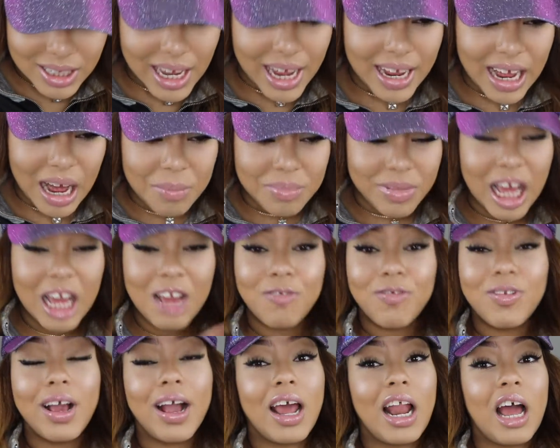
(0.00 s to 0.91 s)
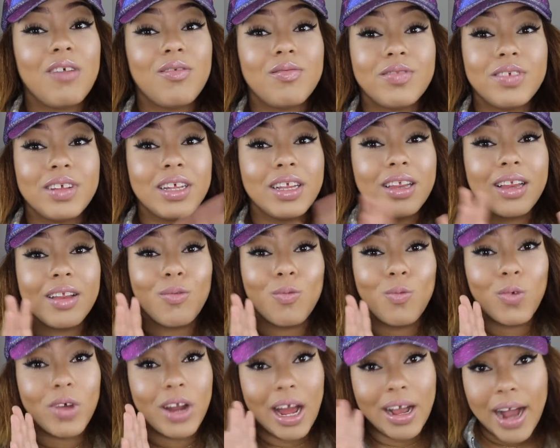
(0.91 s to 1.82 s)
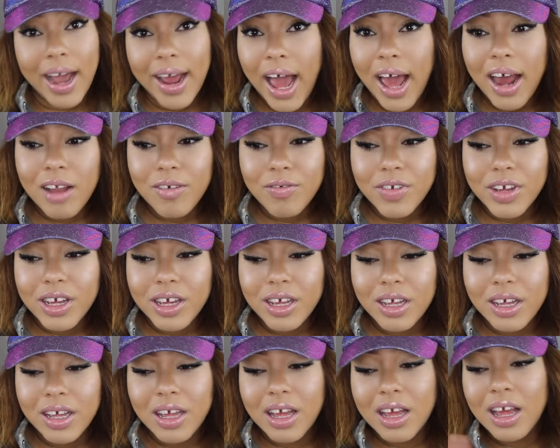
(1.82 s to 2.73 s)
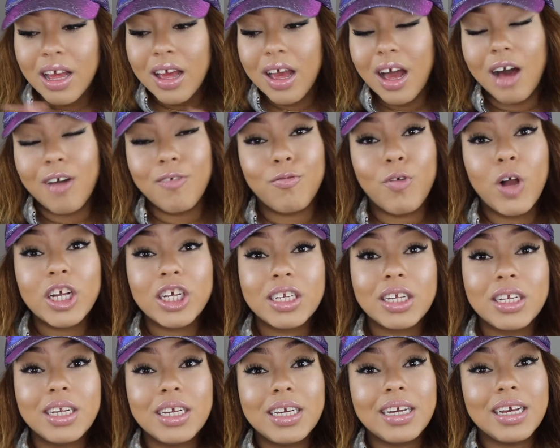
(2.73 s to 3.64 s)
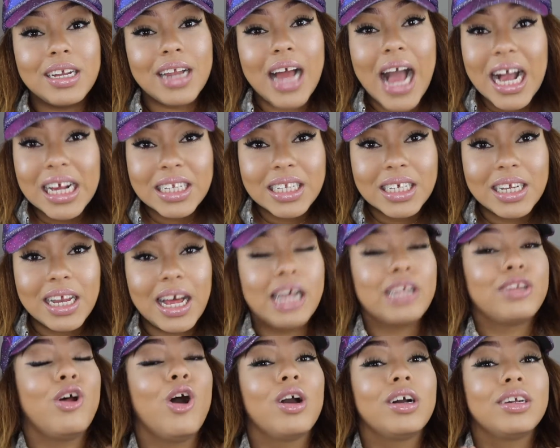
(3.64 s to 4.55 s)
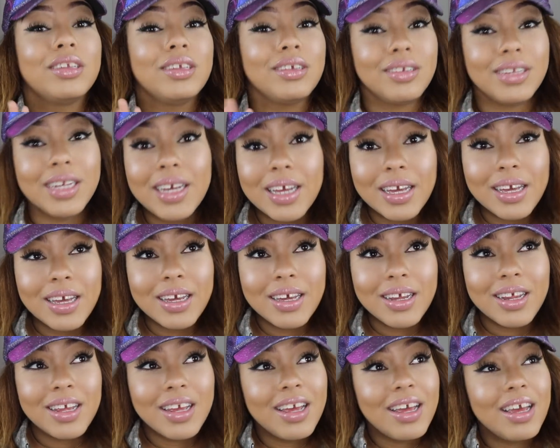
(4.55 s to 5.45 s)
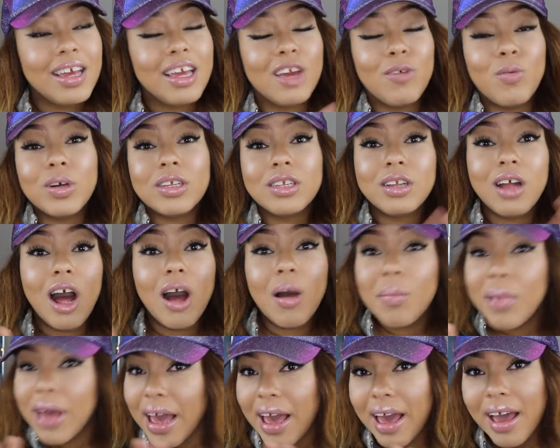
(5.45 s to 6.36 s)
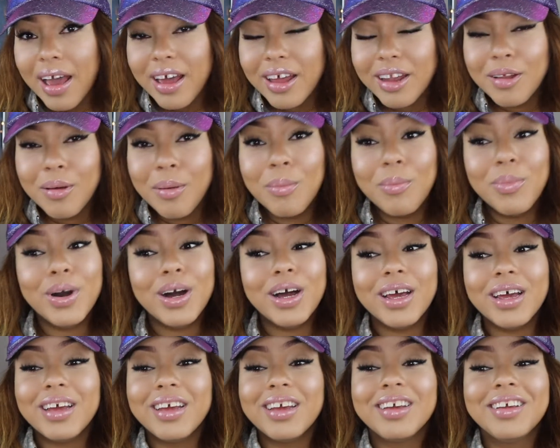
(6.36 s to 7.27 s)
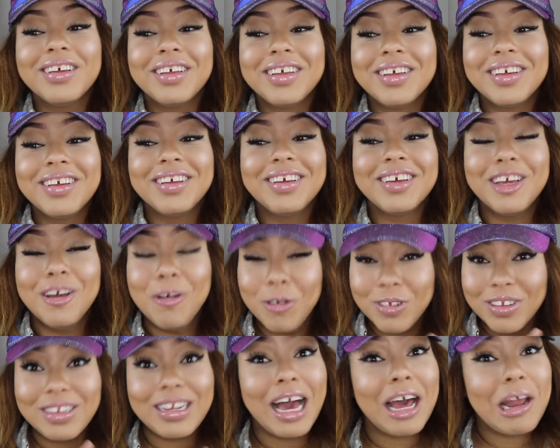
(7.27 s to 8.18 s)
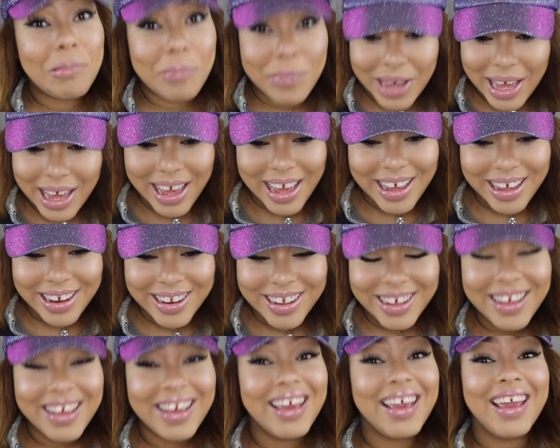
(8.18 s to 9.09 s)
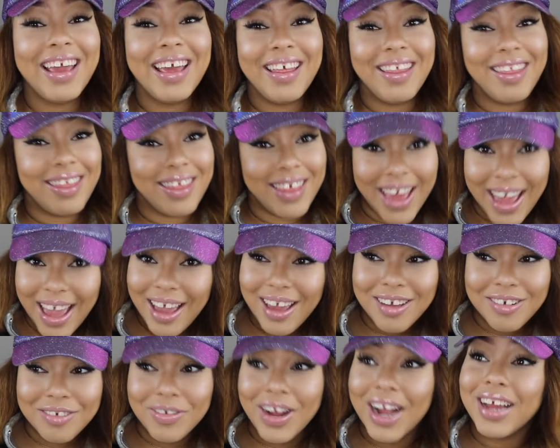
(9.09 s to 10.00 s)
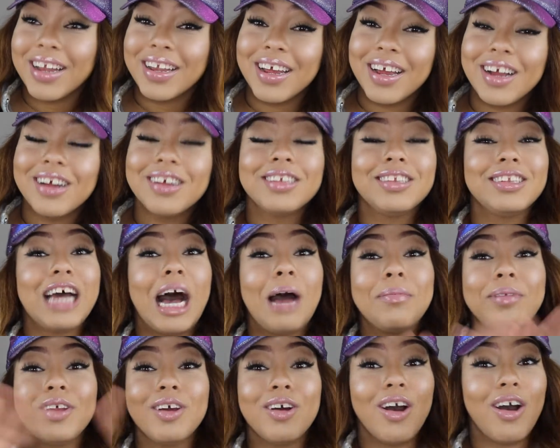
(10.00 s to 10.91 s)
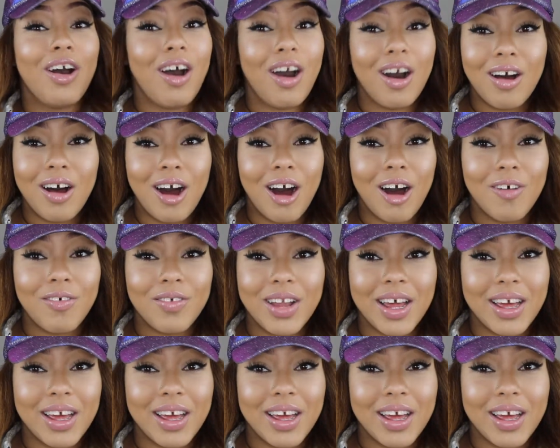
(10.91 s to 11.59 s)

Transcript: Like, I'm thankful I got out of it when I got out of it. Unfortunately, it lasted as long as it did. It wasn't all bad, but it was a lot of bad. And that right there topped it all off.